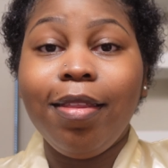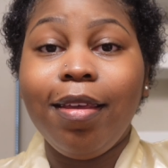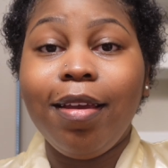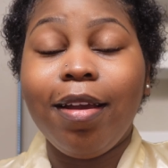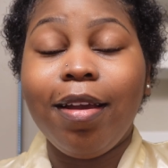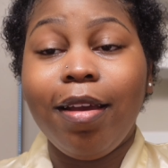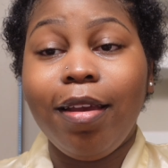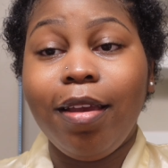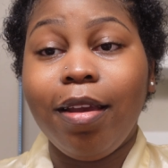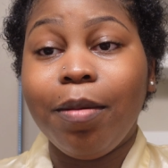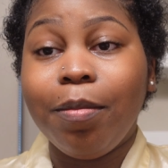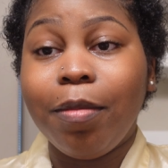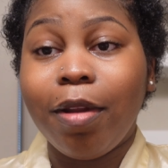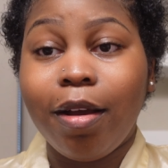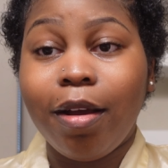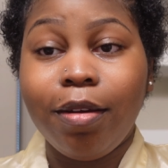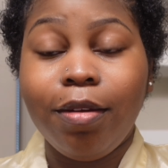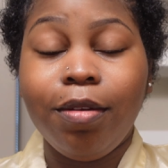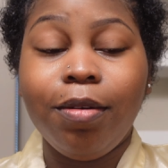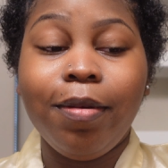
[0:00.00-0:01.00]
thing I am
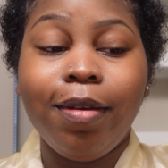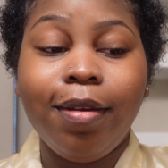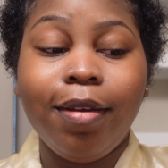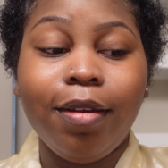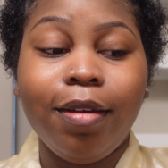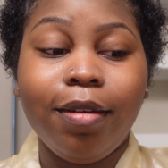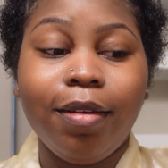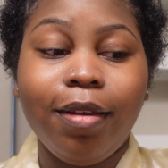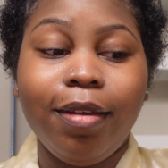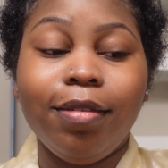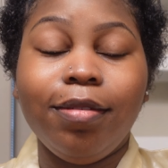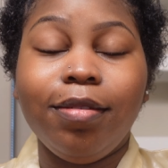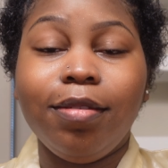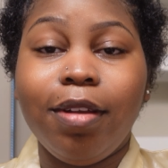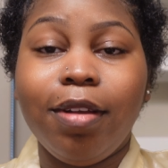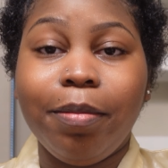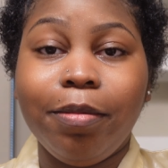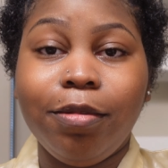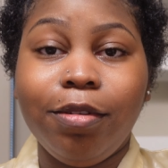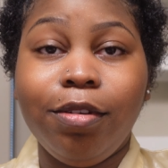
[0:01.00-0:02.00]
not doing is
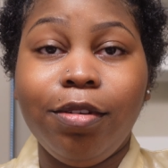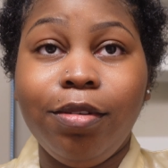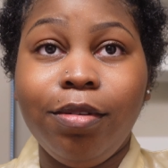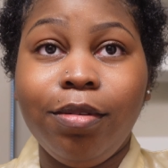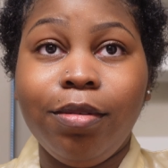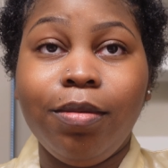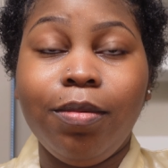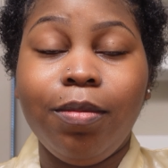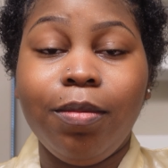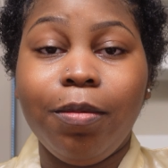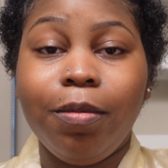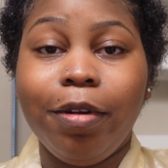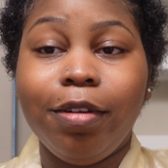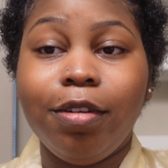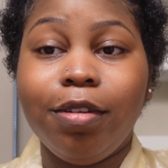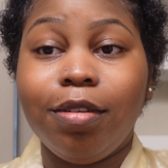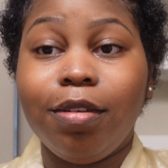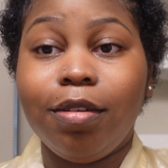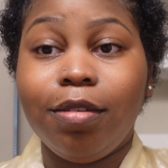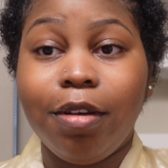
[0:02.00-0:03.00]
step two, which
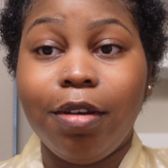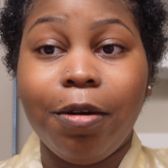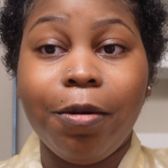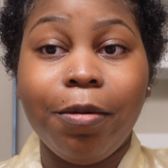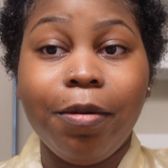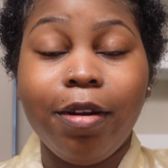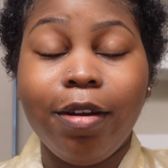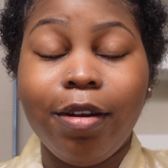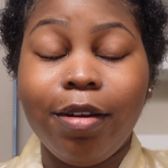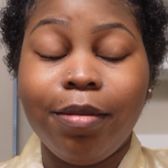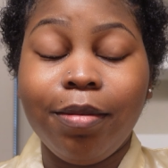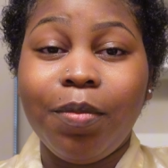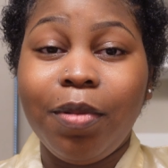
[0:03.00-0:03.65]
is a toner.